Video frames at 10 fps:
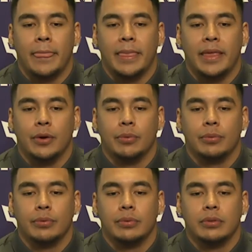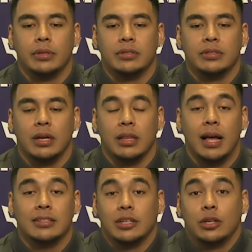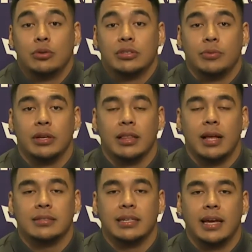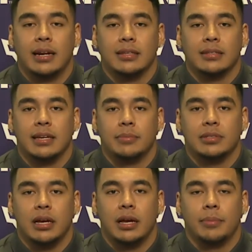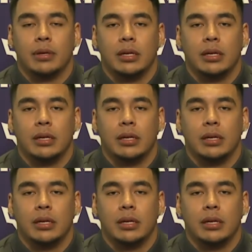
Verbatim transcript: you know, there's a lot to lose and really a lot to gain at the same time.